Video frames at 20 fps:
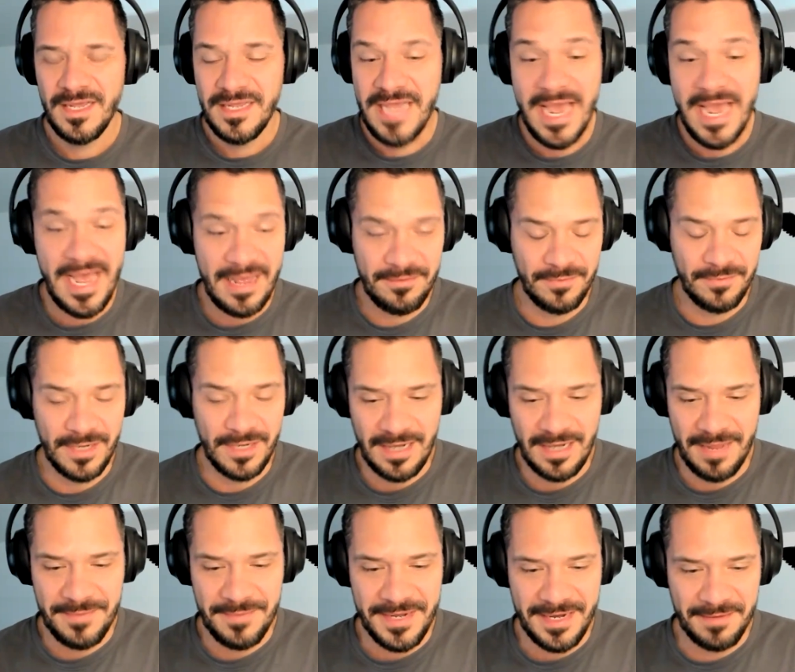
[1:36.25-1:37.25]
Yeah,
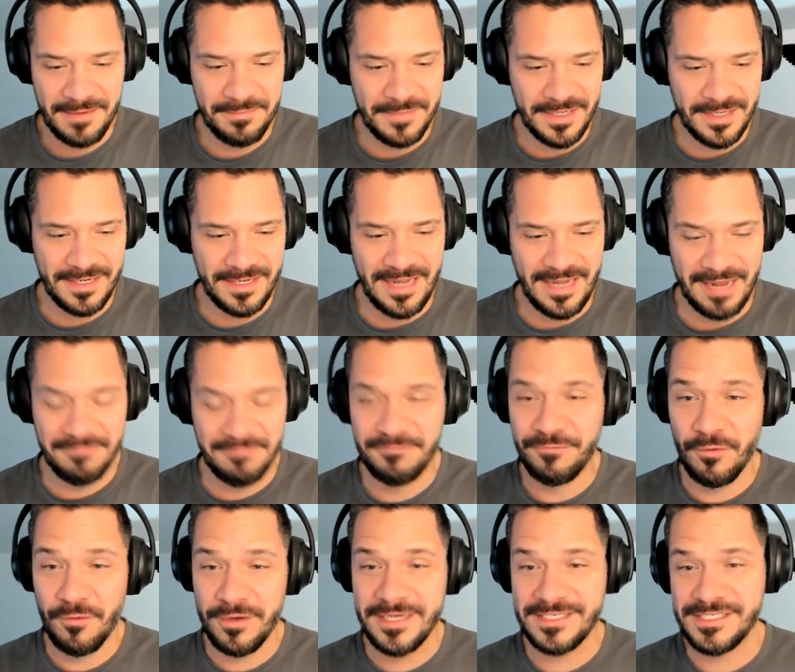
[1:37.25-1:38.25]
well, I mean, I'm
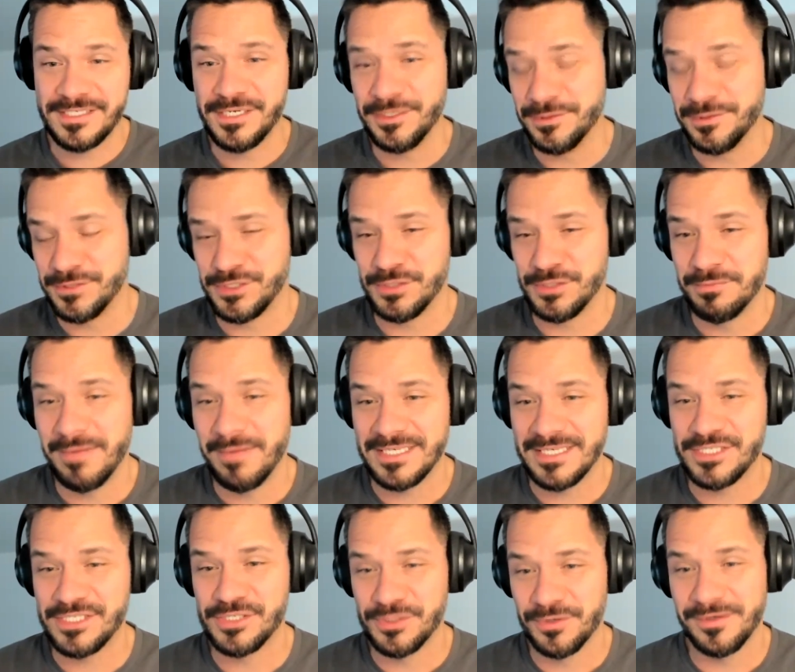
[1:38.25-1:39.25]
42, so
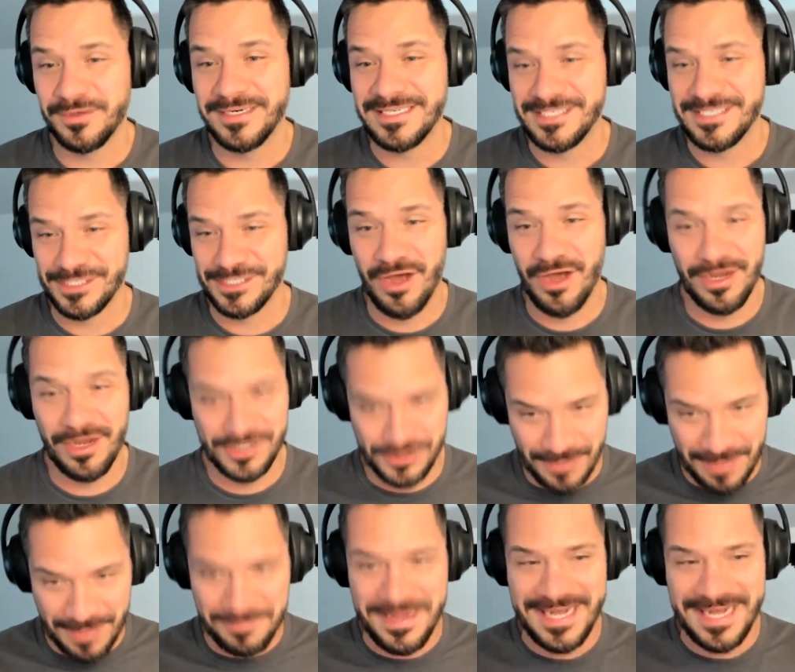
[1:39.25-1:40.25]
my story is long,
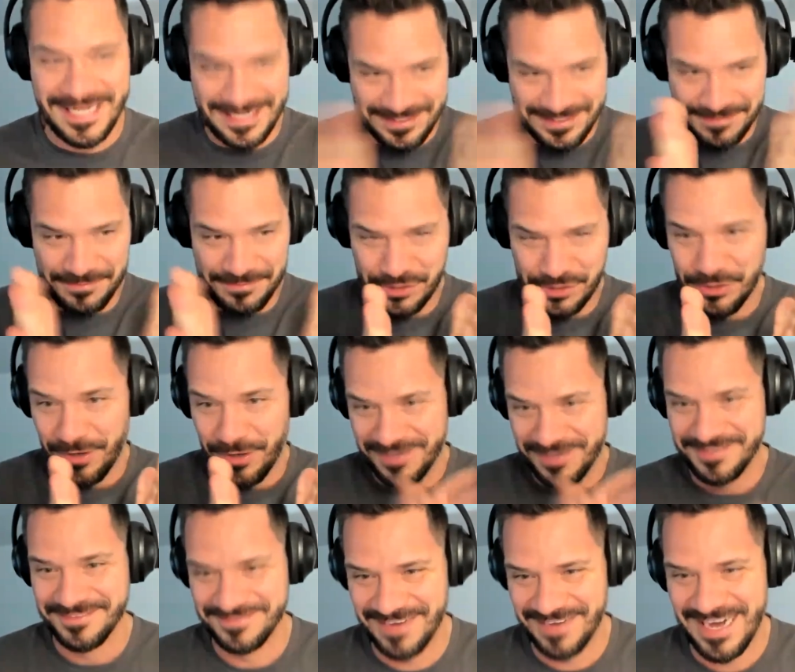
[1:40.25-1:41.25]
so I'll make it
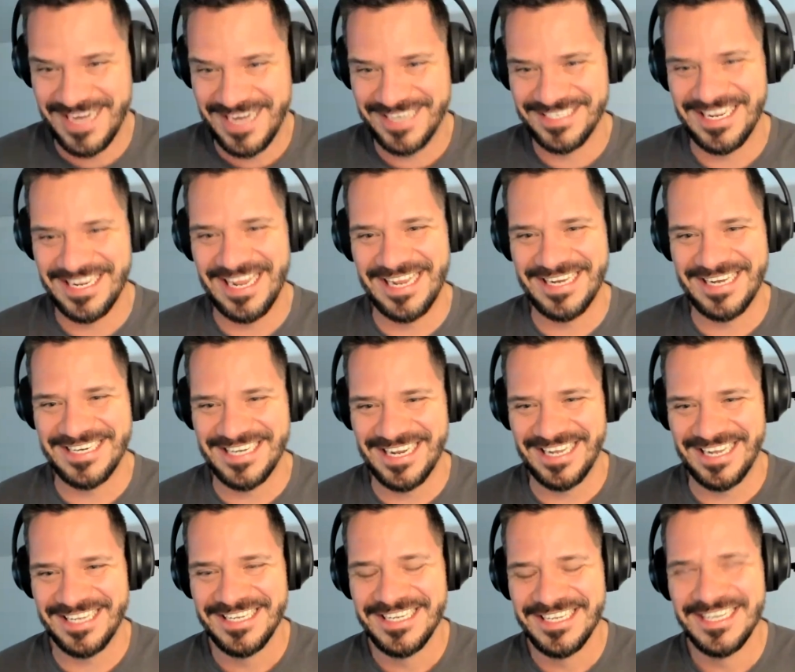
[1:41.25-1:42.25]
short, right? And
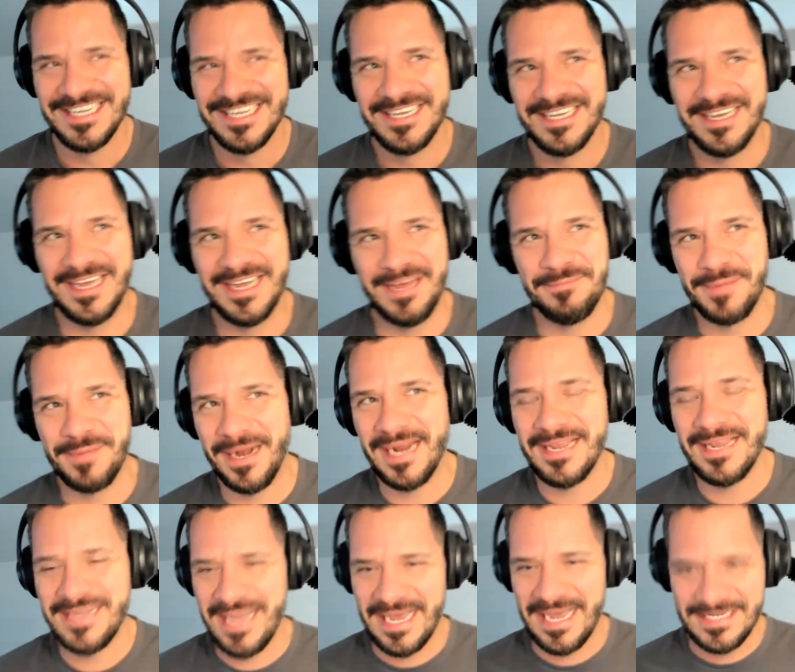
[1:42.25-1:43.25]
but
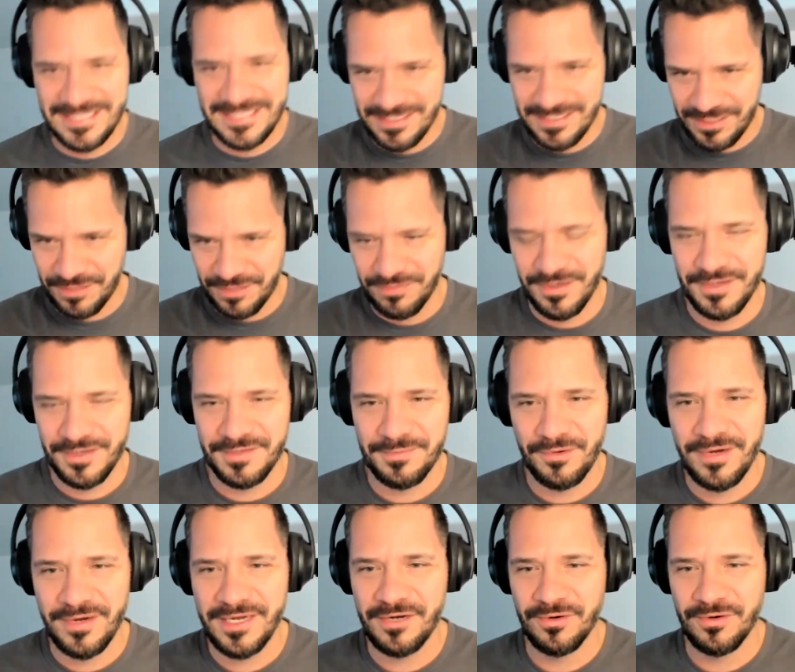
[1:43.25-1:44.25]
I did the career in the
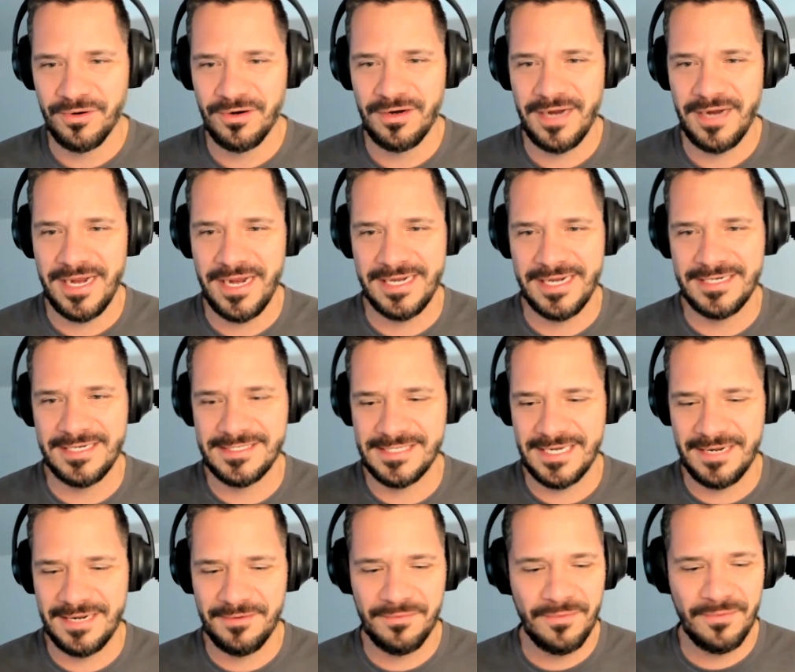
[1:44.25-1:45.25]
Marine Corps, and
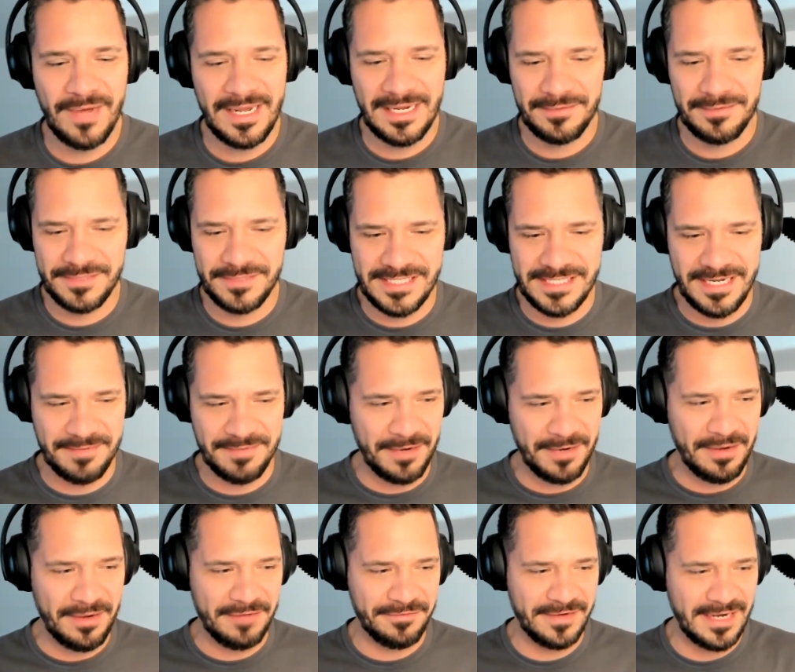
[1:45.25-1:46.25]
while I was in,
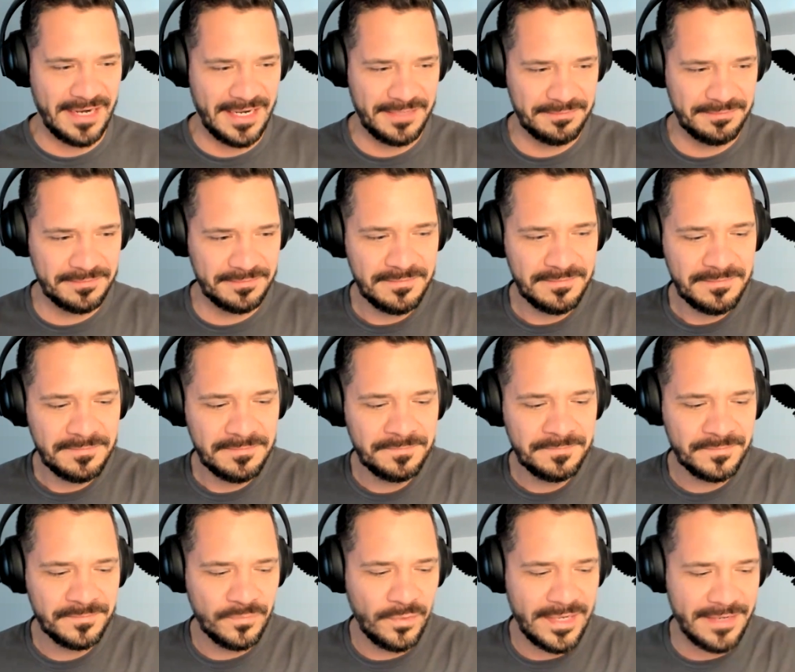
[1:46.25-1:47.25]
my wife and I,
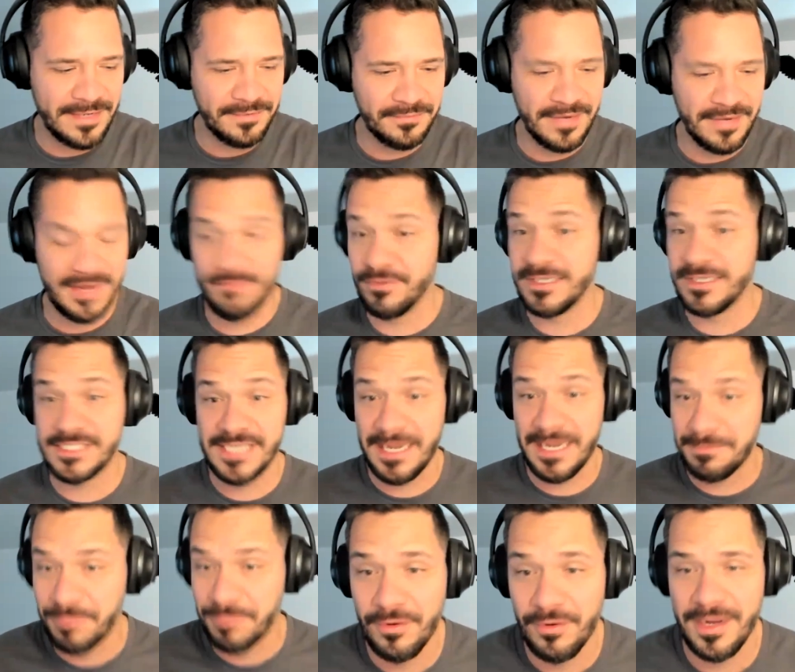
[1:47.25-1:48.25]
we read Rich
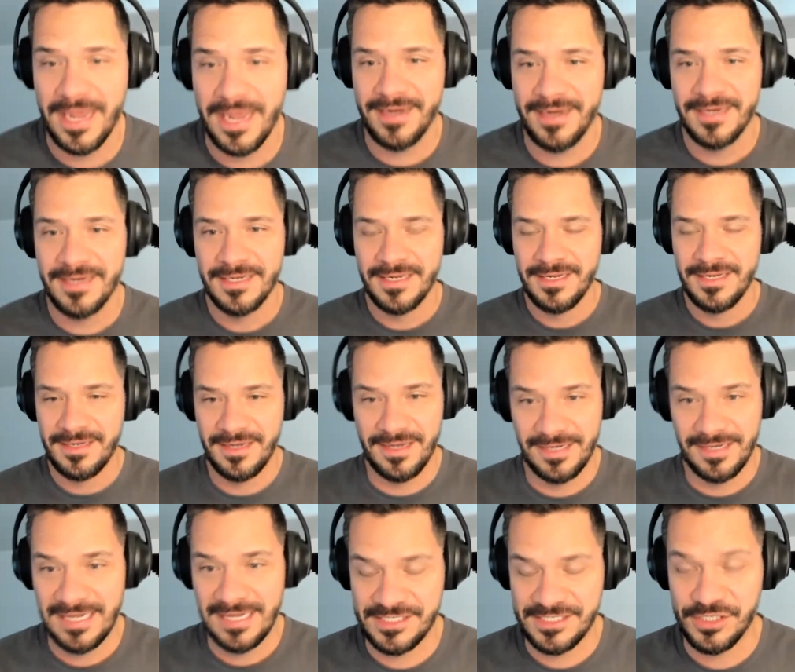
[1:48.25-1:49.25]
Dad Poor Dad,
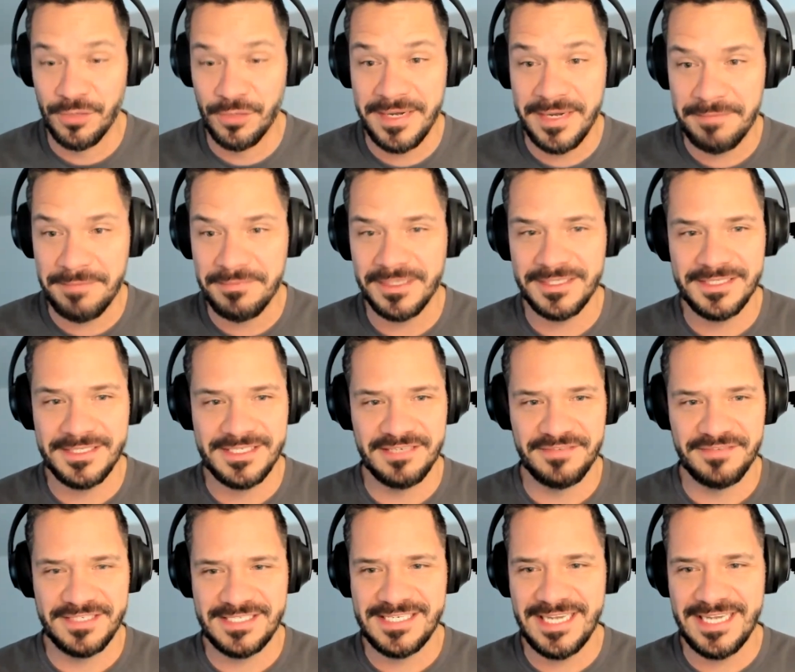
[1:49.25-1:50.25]
like so many millions
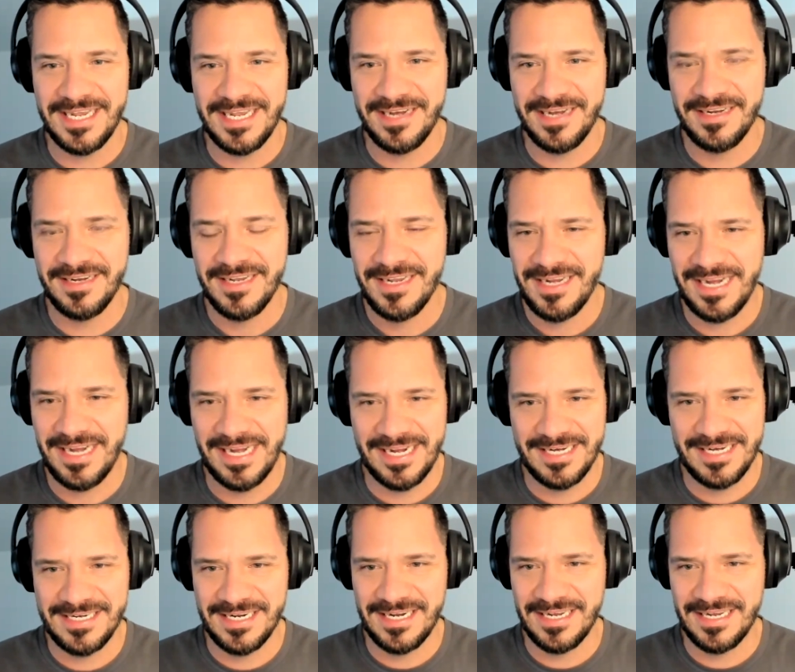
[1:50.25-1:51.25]
of us did,
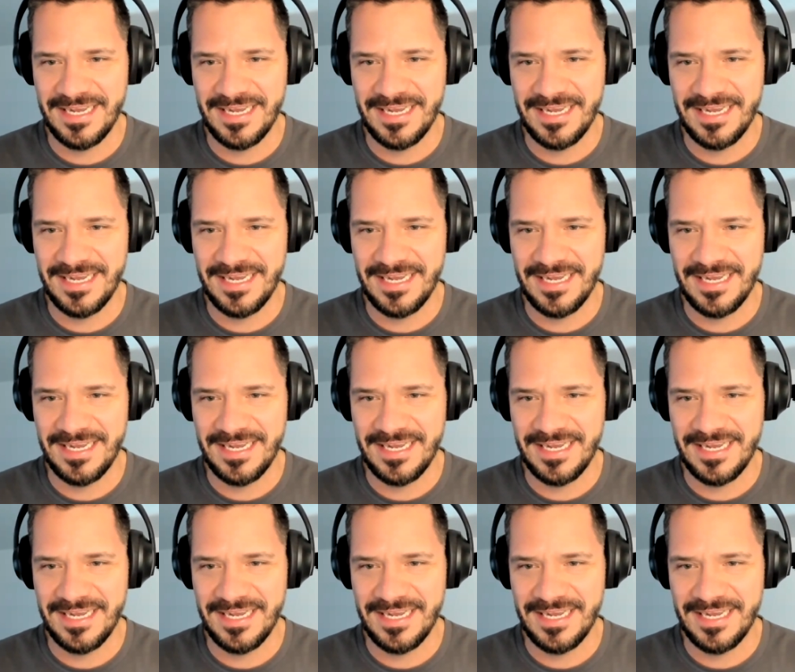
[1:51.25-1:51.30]
and